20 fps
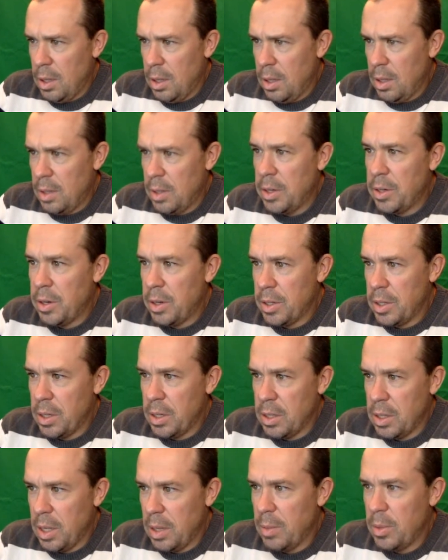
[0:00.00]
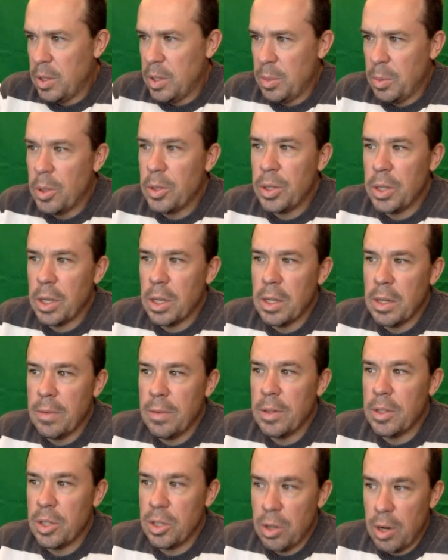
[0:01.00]
It's interesting to say, but he's pushing a
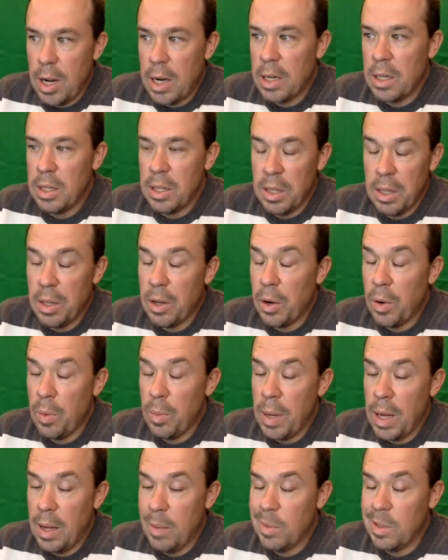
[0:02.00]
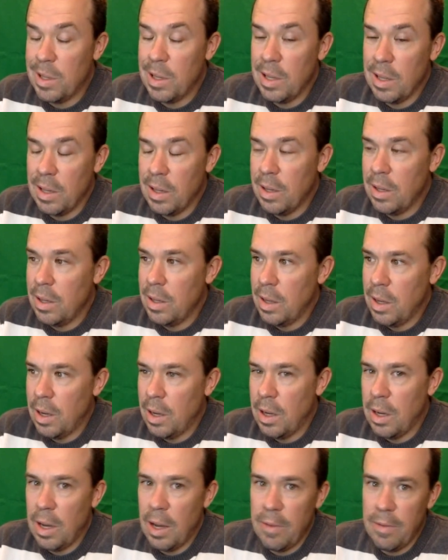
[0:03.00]
different strategy than Obama did.
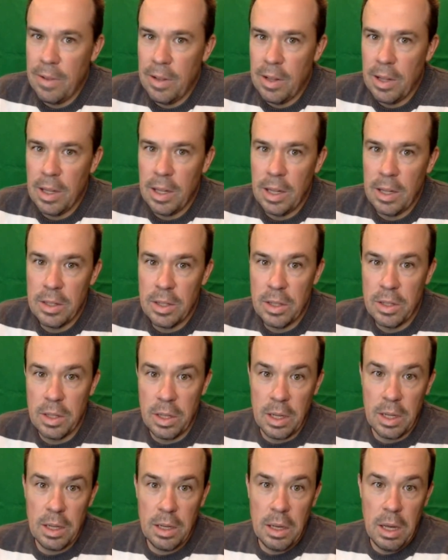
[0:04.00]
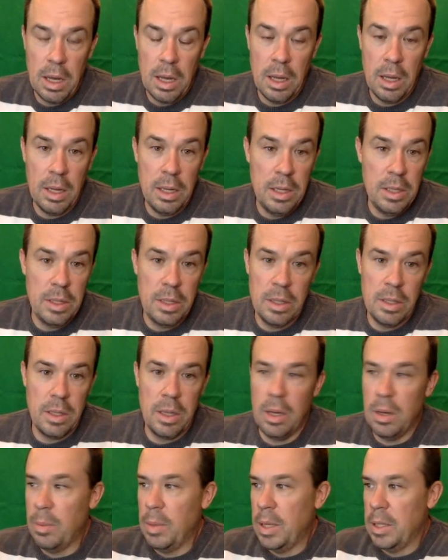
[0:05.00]
I feel like it's just he's just
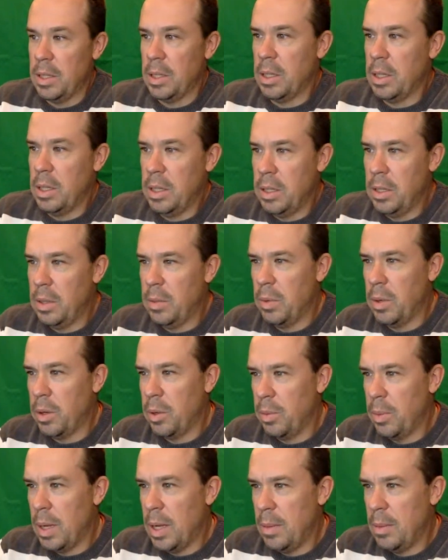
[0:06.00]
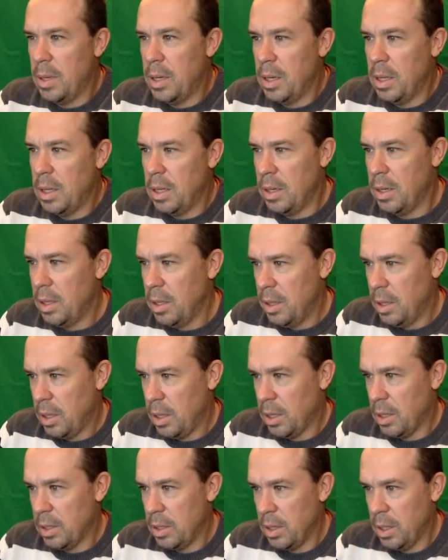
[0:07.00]
going to basically did what Obama did
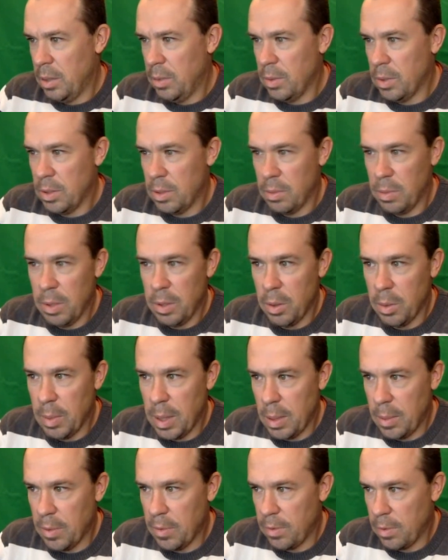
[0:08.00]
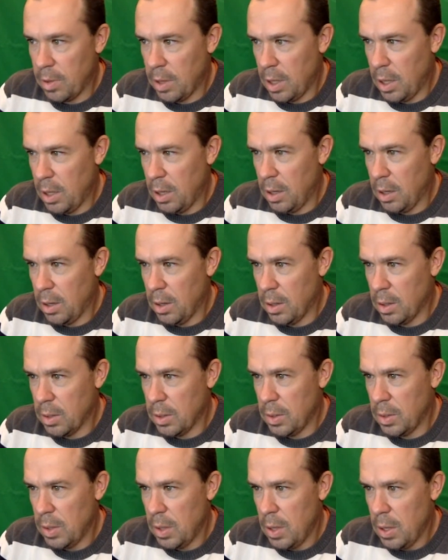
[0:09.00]
because he was with Obama for the 8
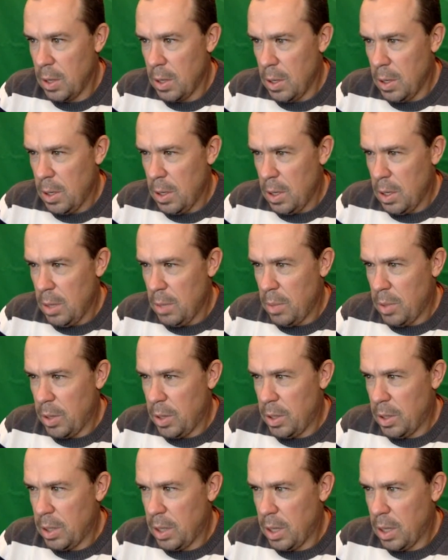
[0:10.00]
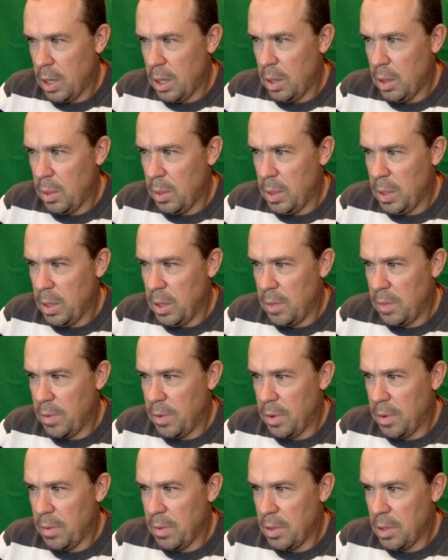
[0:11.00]
years. But he's got a little bit
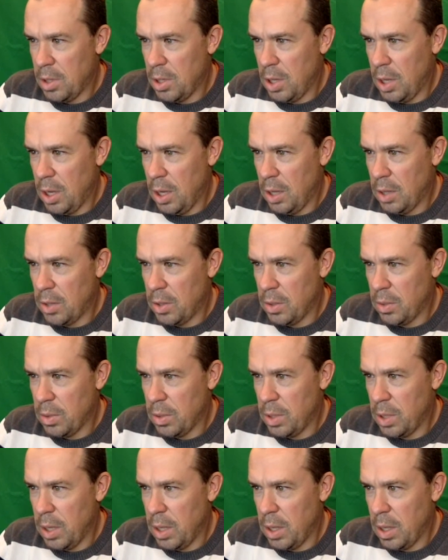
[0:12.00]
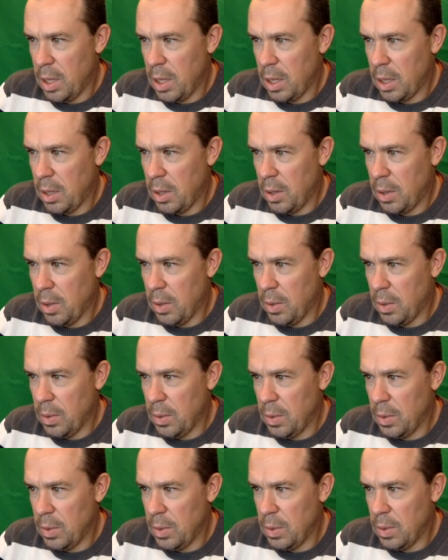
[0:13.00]
different of a change, so we'll see how that
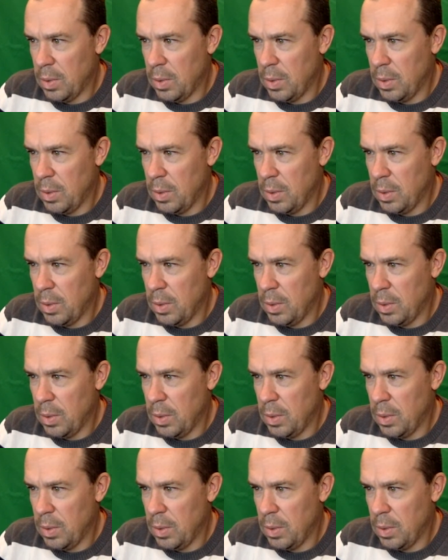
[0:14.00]
goes.